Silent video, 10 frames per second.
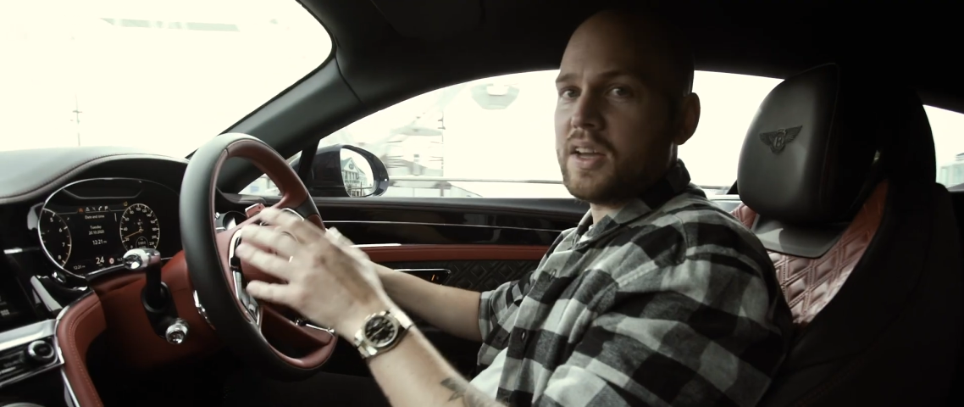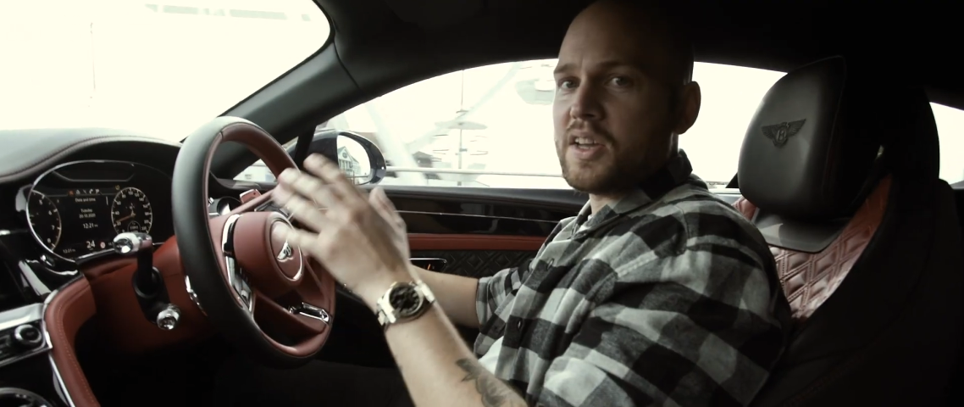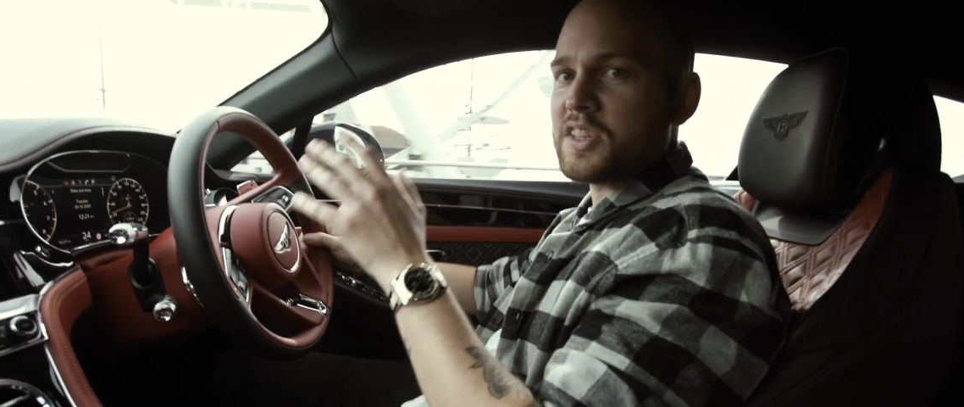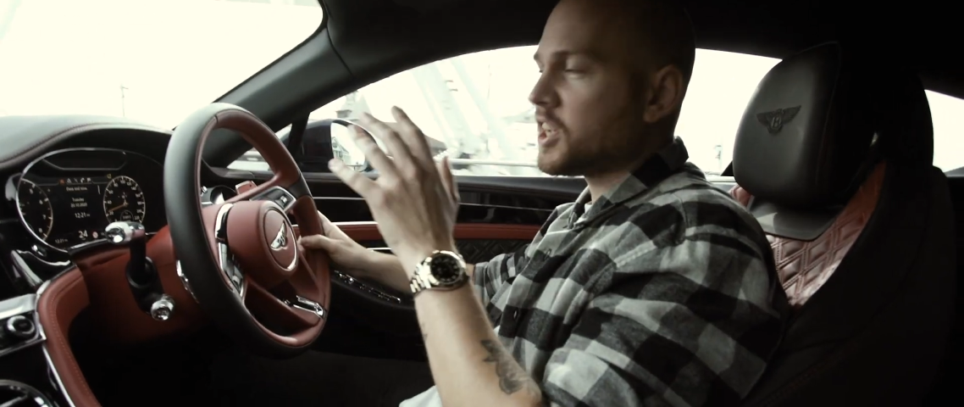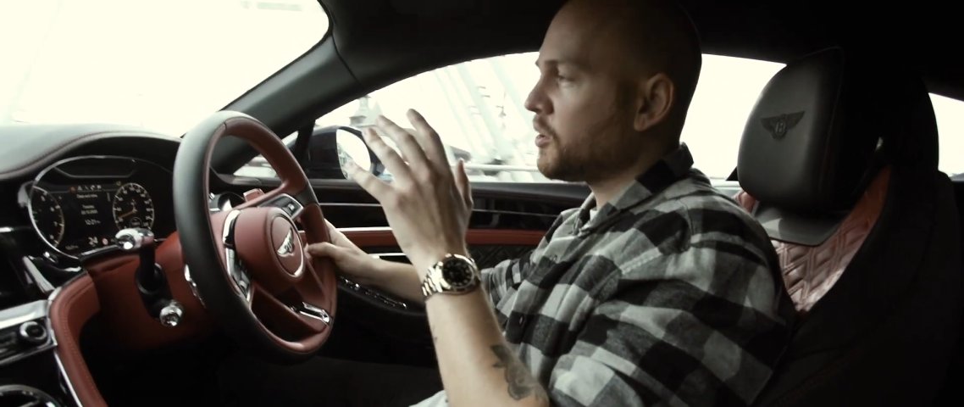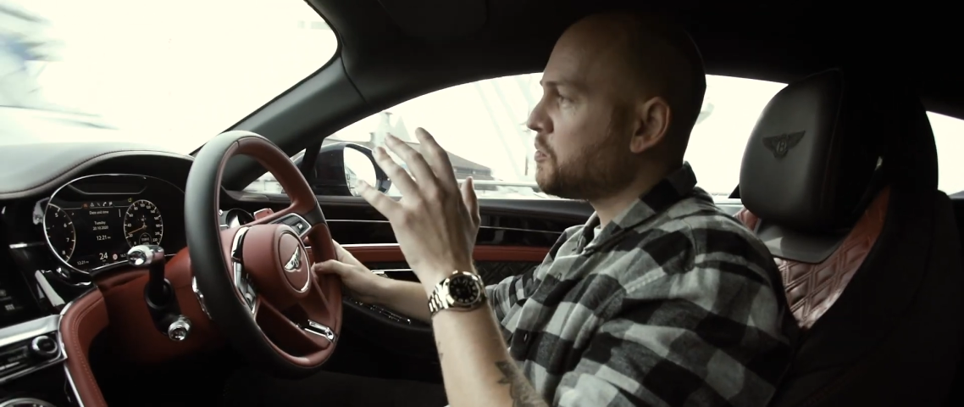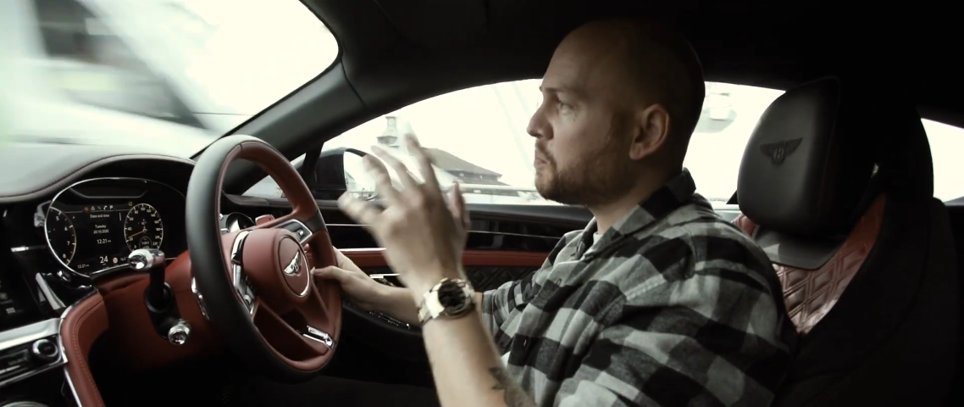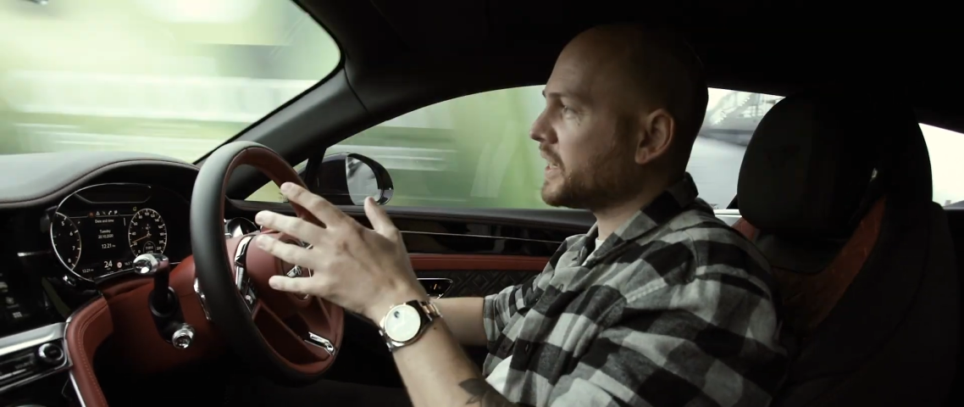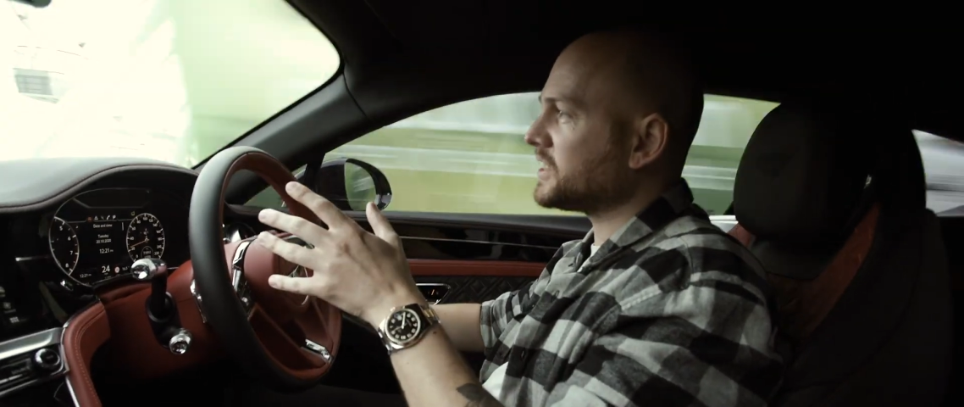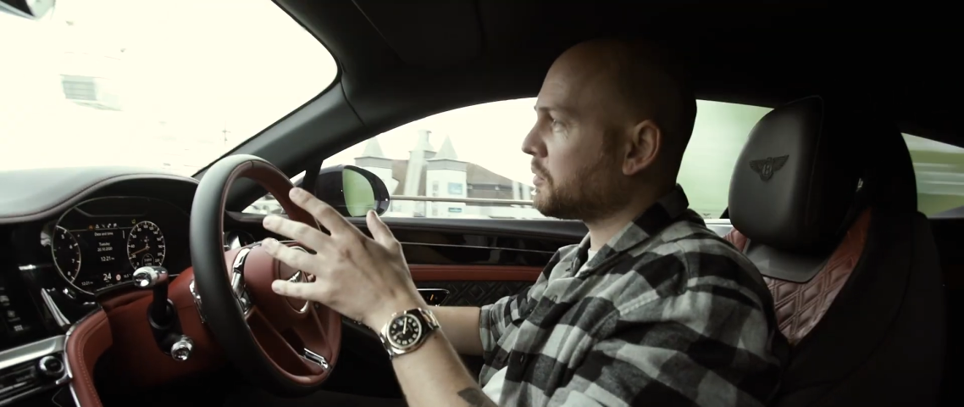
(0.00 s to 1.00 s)
So we've
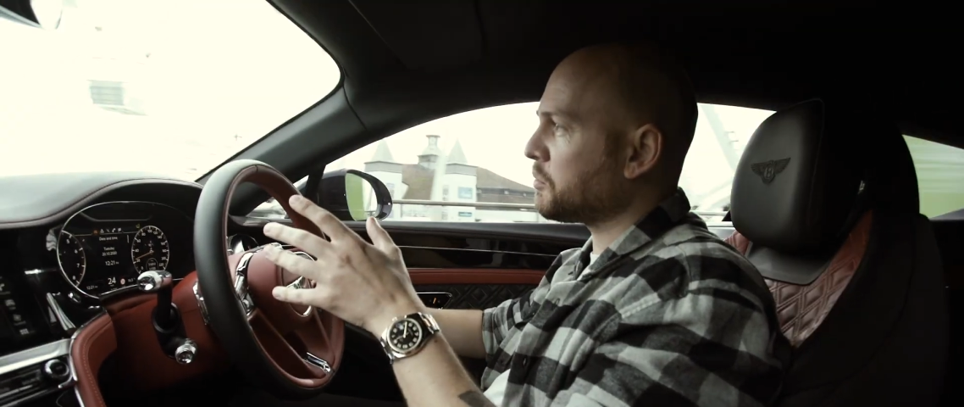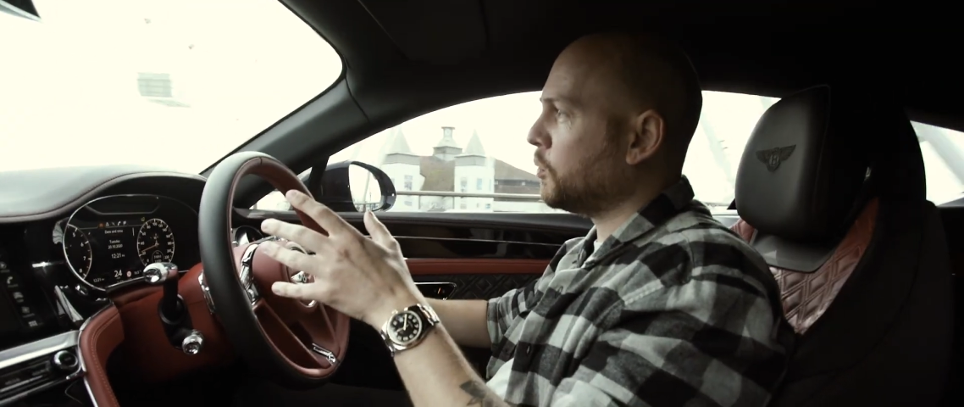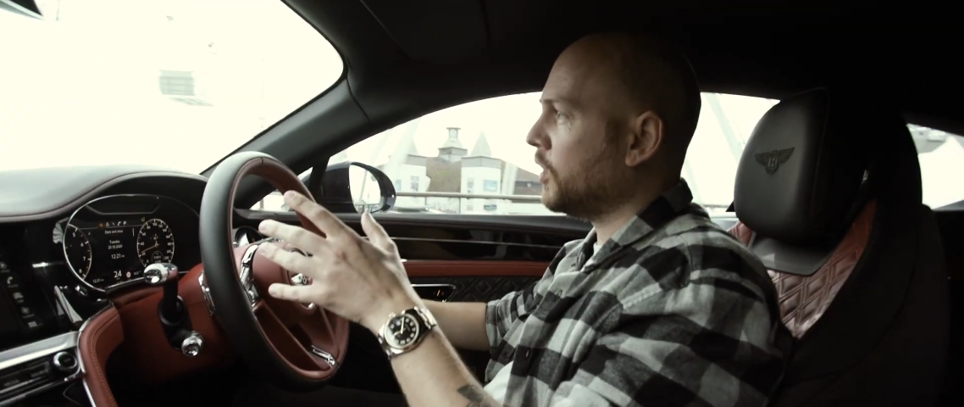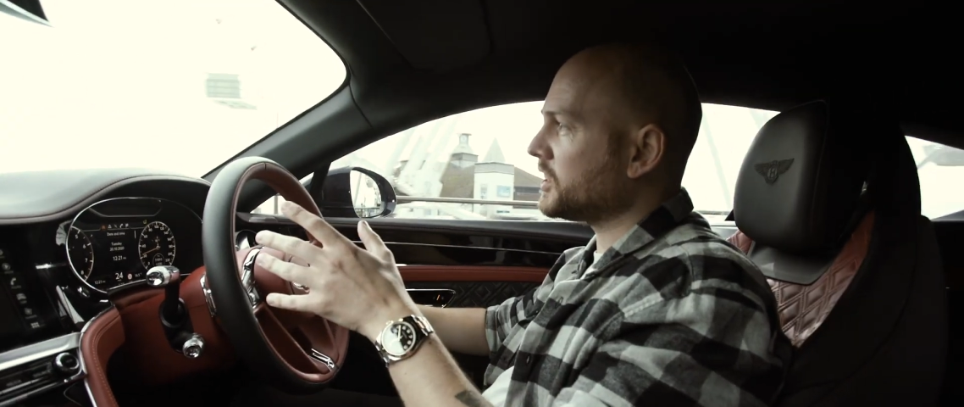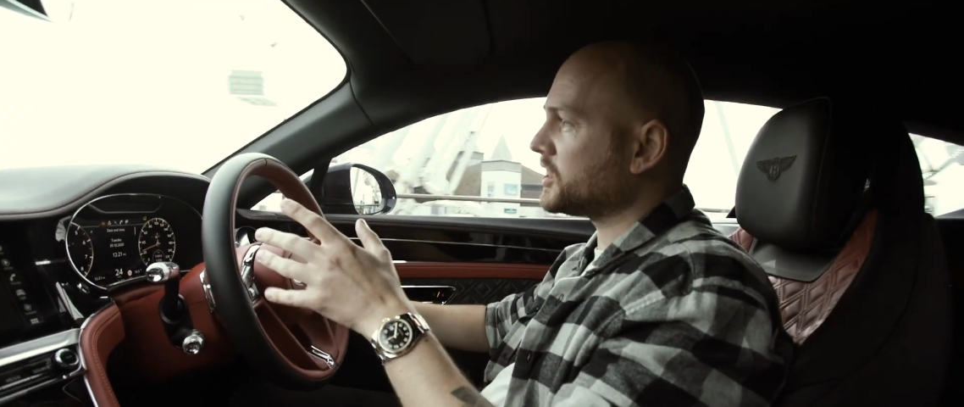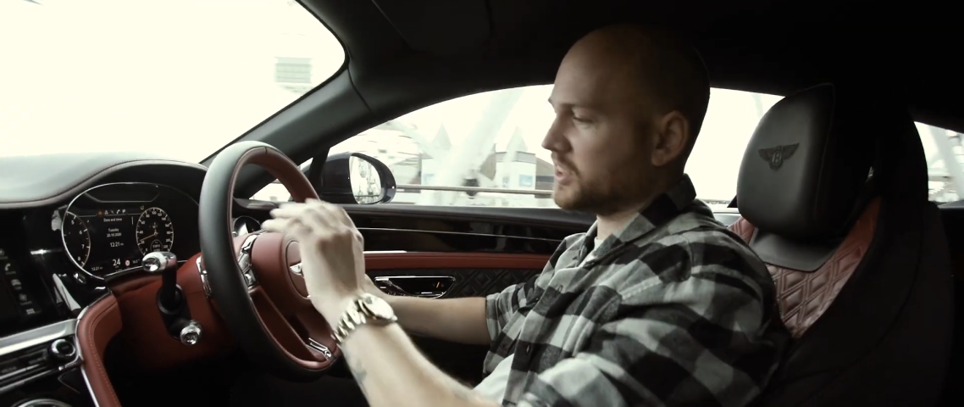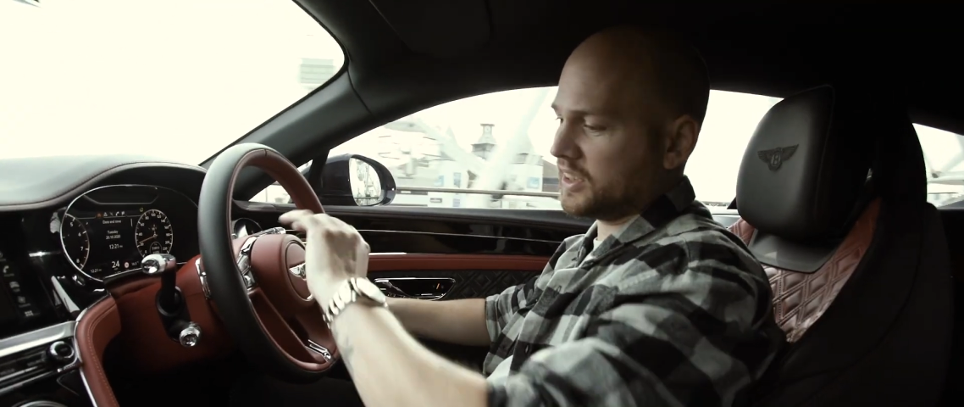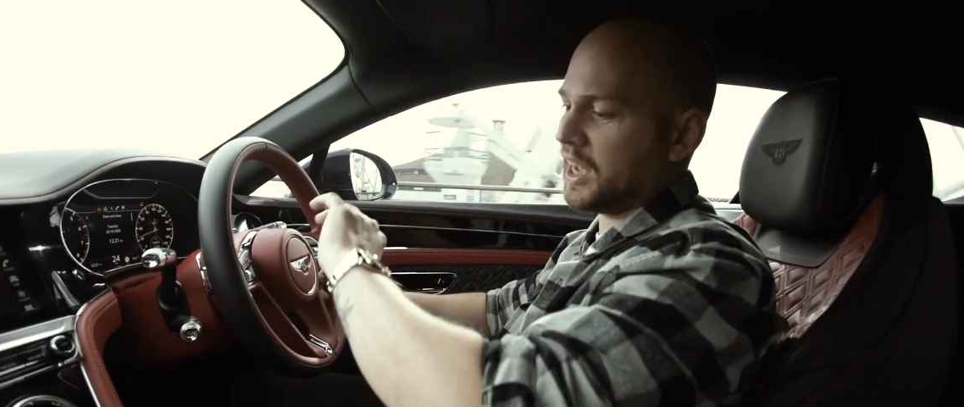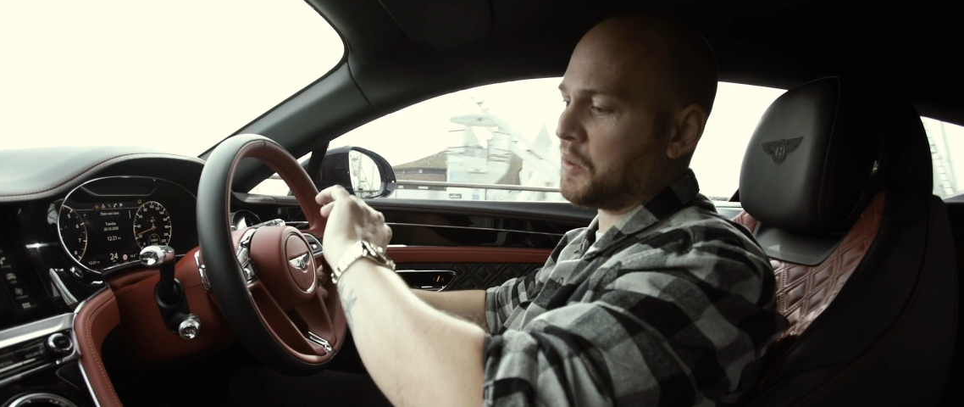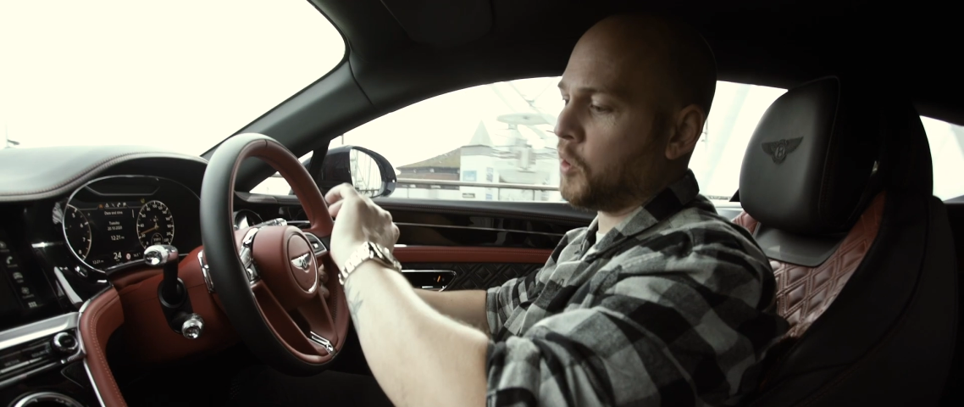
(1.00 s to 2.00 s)
picked up the watch,
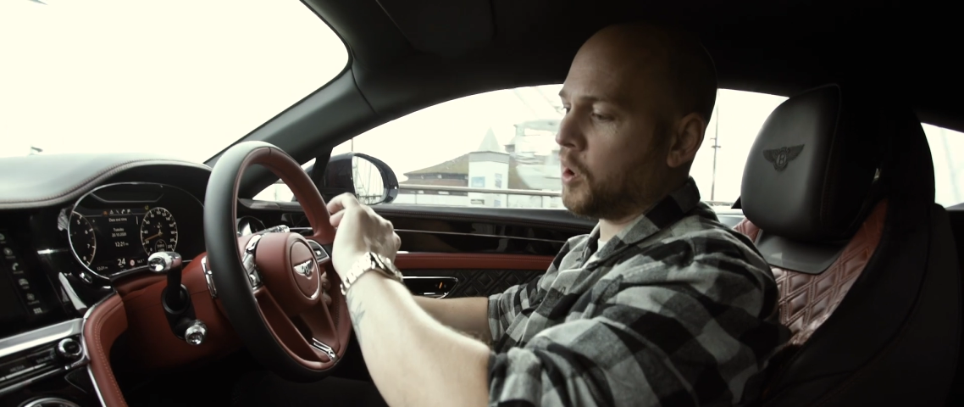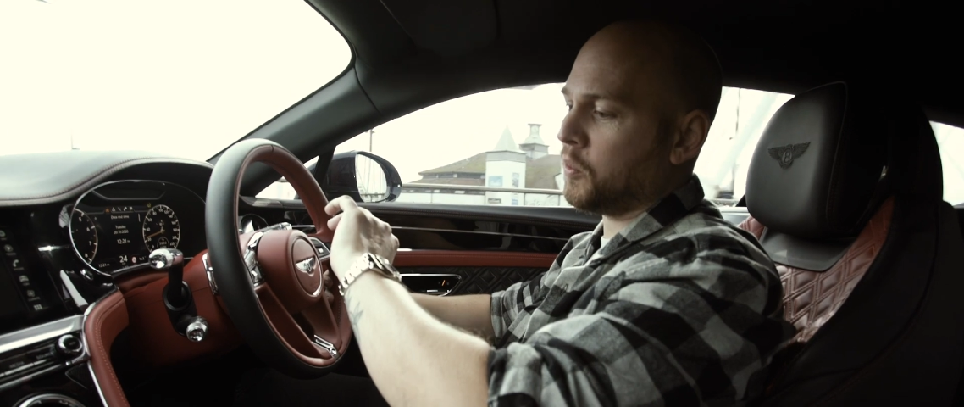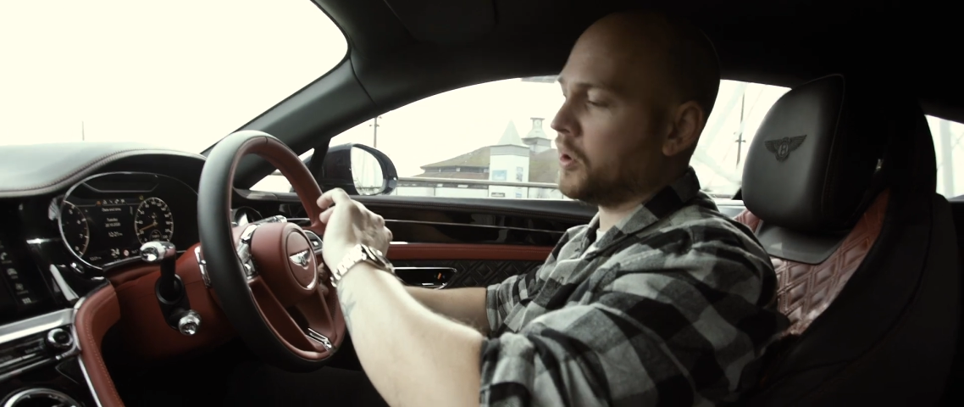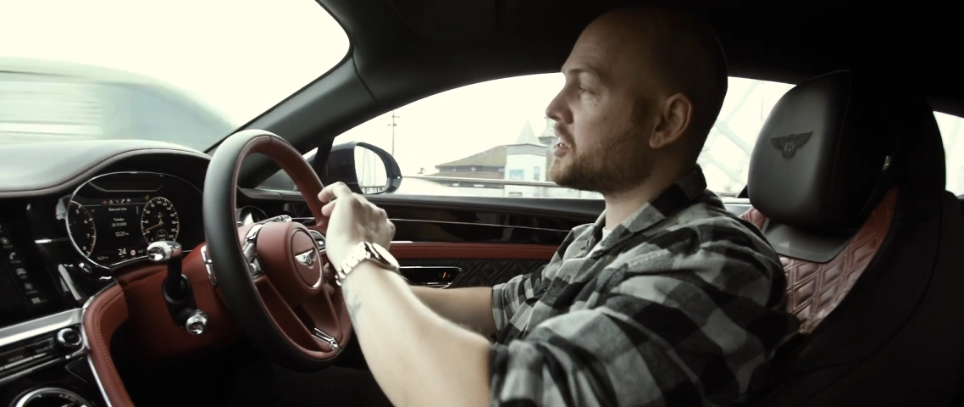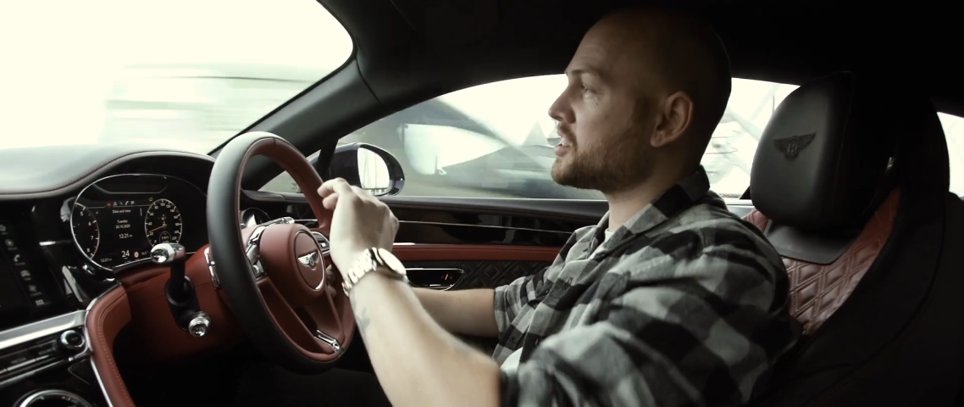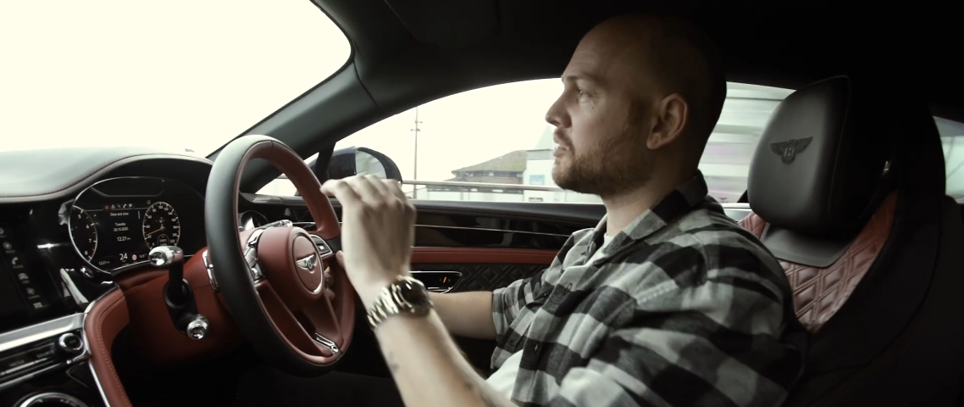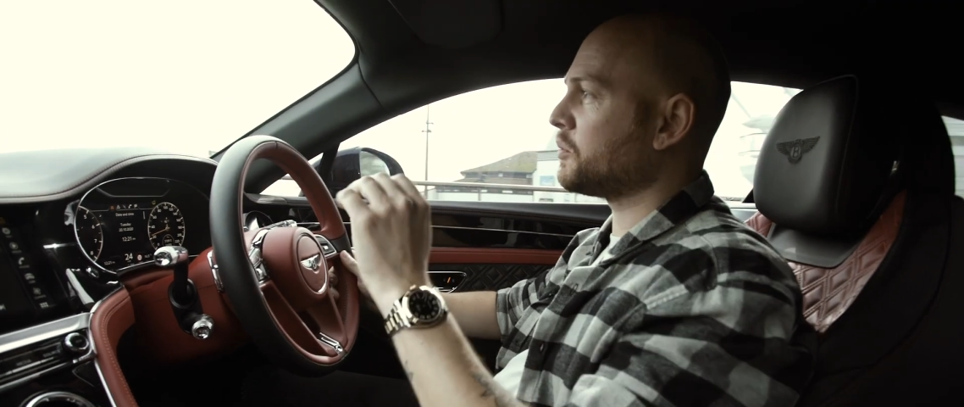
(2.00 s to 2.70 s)
and what a watch.